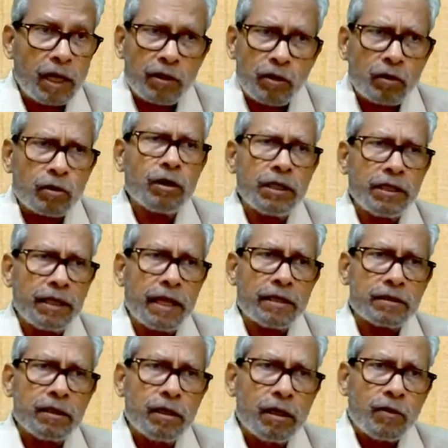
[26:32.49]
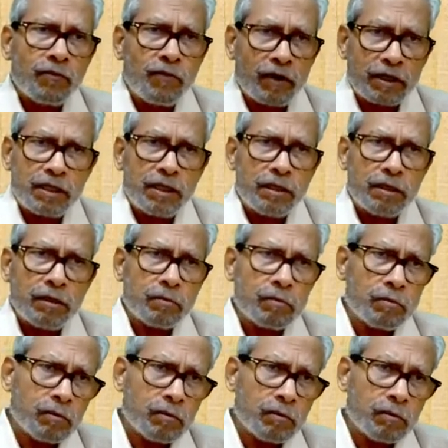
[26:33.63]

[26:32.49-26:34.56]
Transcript: And not only that, for the